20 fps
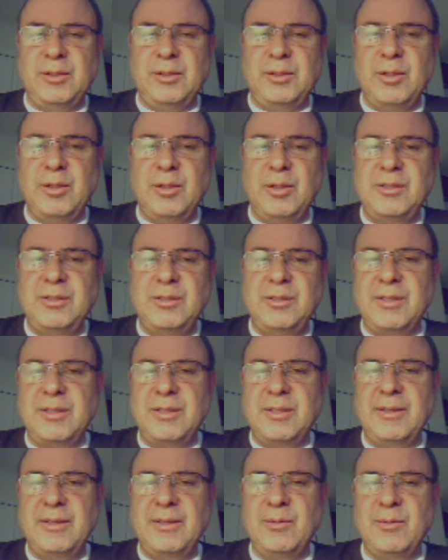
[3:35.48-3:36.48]
critical
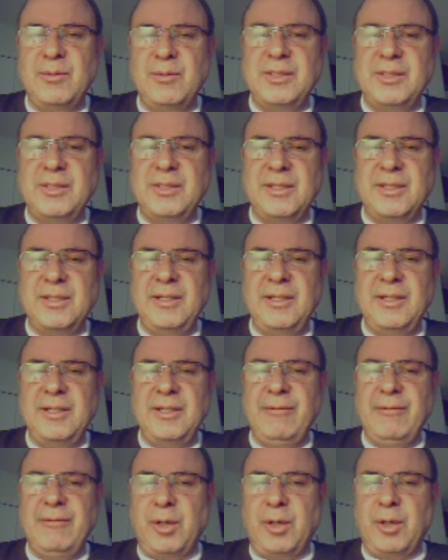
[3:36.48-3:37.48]
nodes was
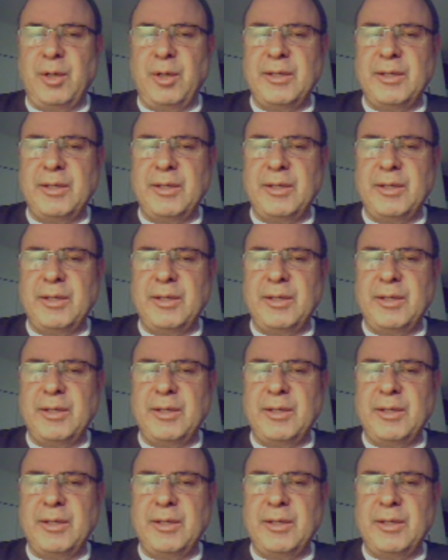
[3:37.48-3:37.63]
an even